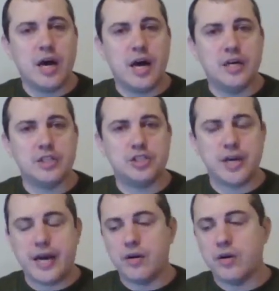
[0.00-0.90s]
uh,
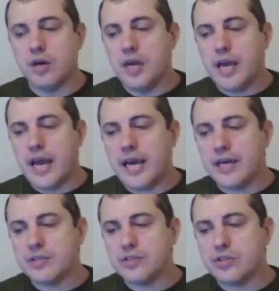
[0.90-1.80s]
channel.
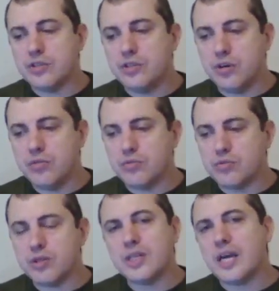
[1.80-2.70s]
And you don't
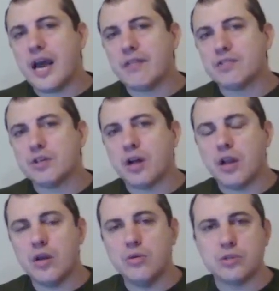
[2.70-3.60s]
really have to
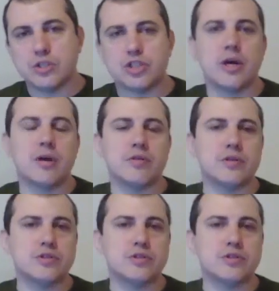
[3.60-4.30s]
close a channel.